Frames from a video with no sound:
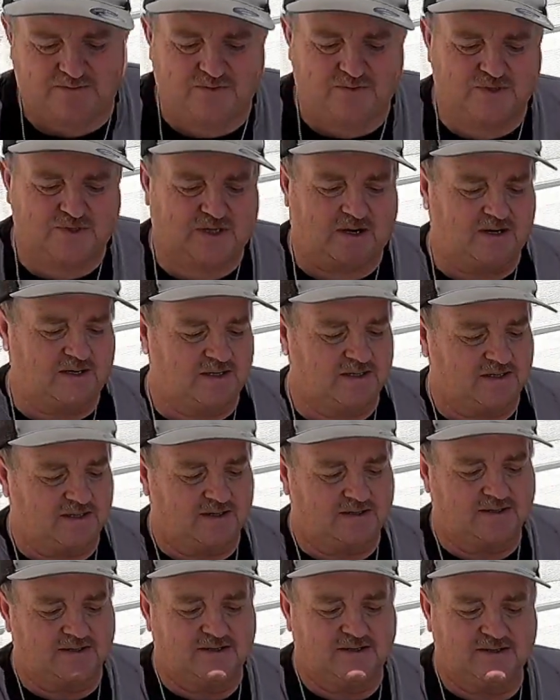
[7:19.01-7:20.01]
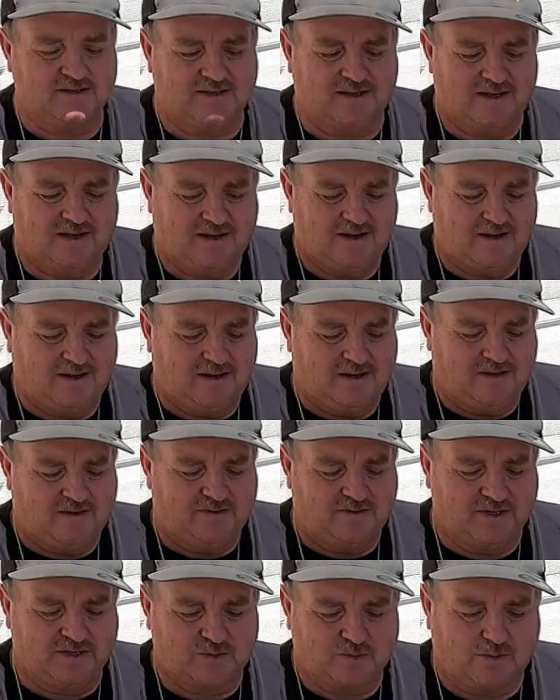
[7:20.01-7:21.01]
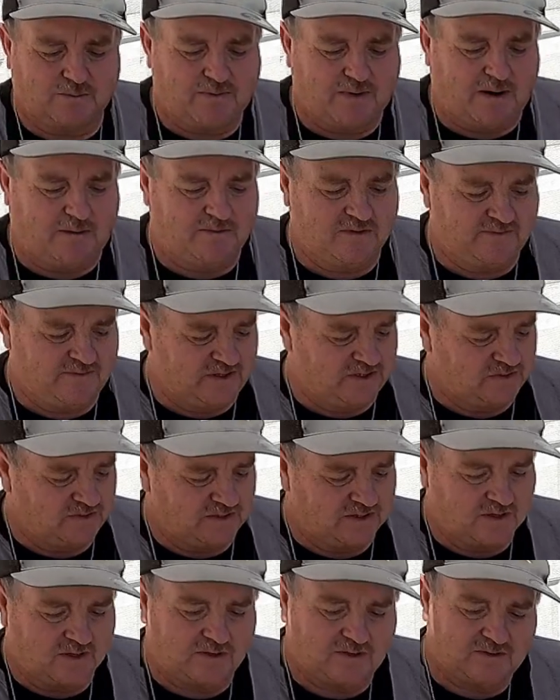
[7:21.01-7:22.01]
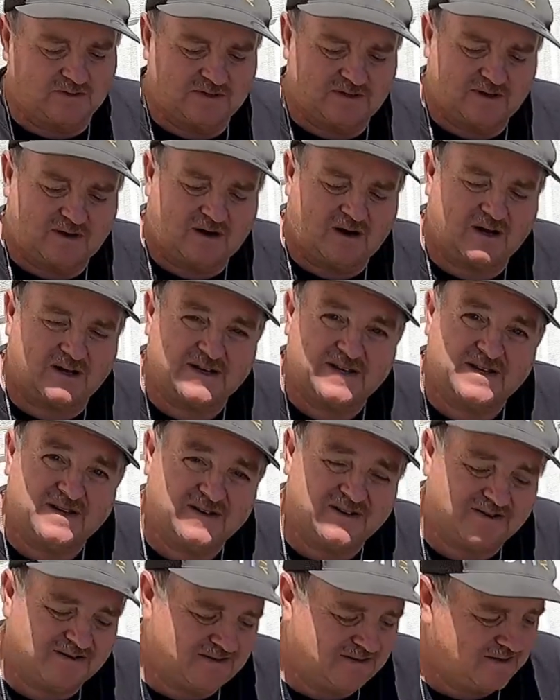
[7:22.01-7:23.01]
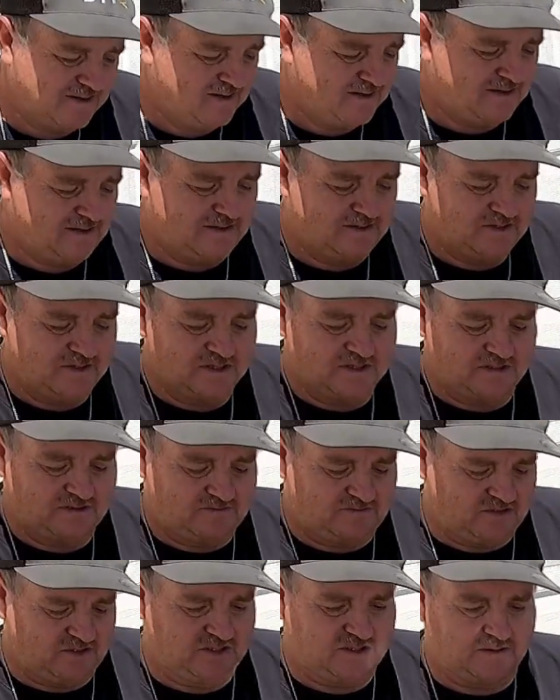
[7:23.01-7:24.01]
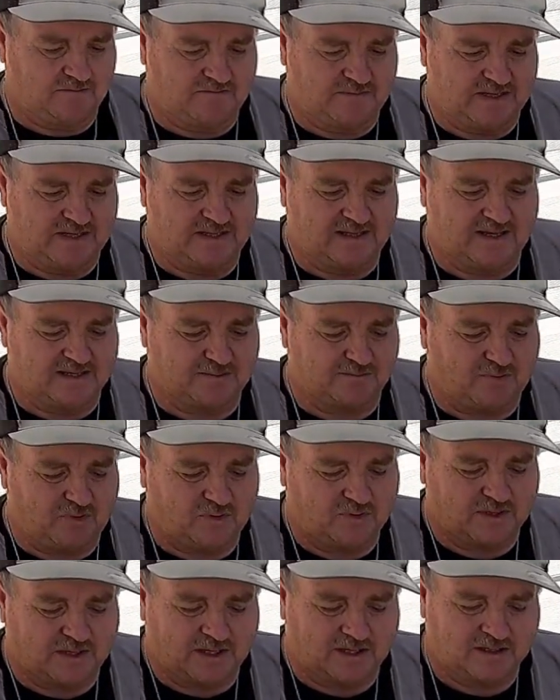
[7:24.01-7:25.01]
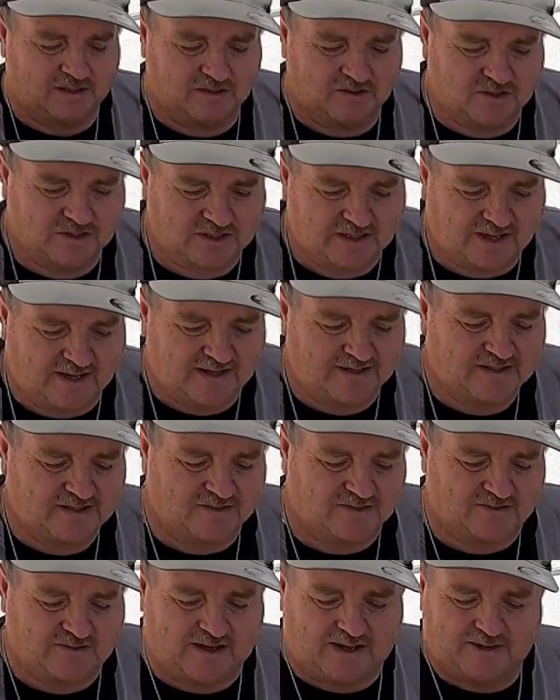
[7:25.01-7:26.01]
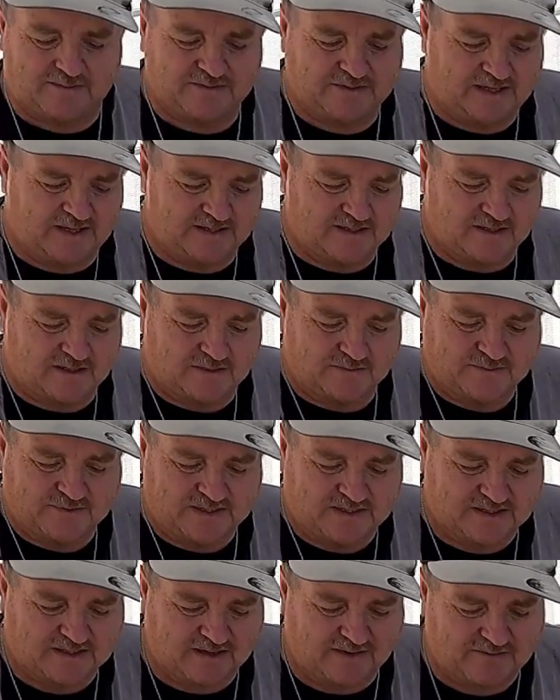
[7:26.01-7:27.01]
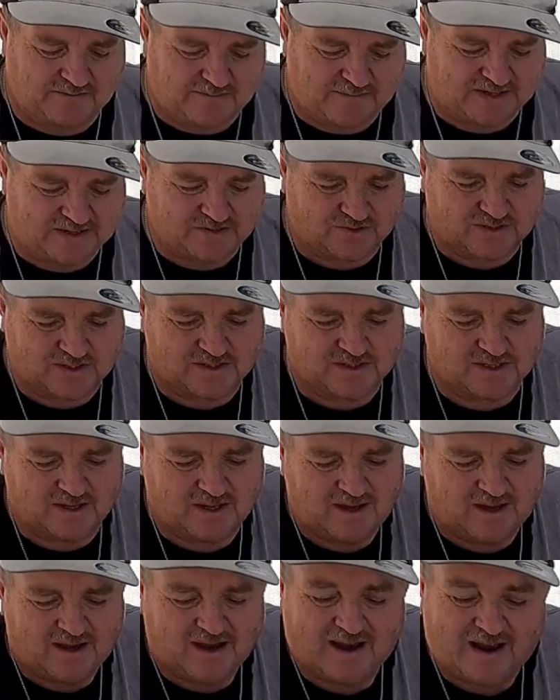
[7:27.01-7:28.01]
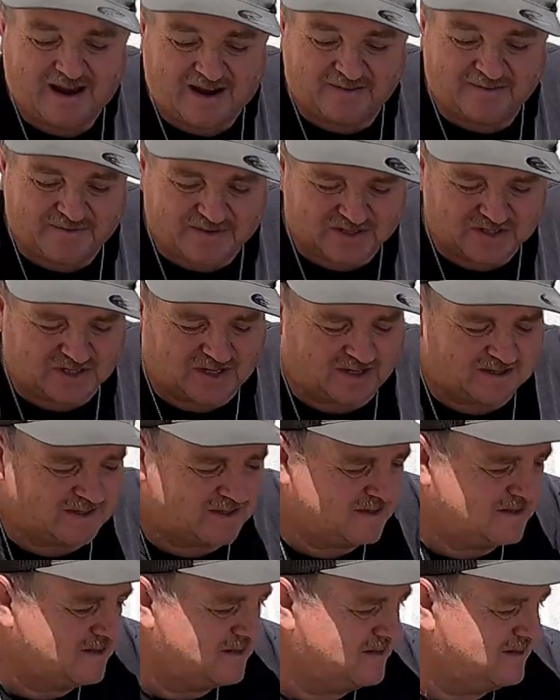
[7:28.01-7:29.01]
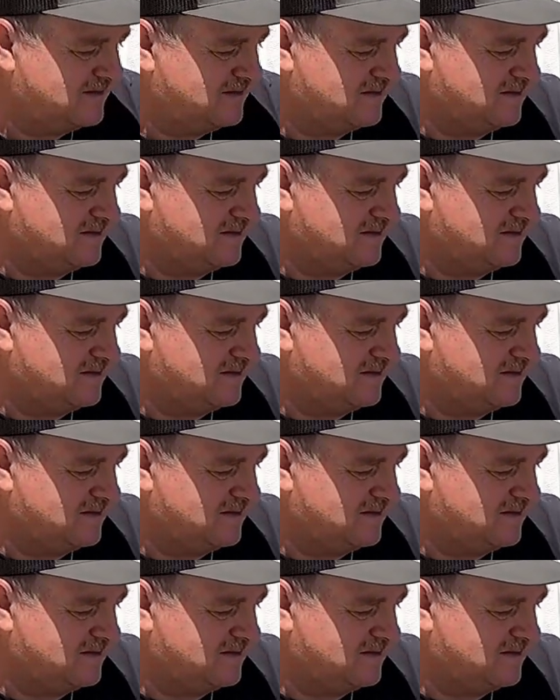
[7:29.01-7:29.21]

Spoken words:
a few sockets like this. This will probably eventually go on here, just to be less bulky and look nice. So that's a complete set of metrics 1/2 inch sockets,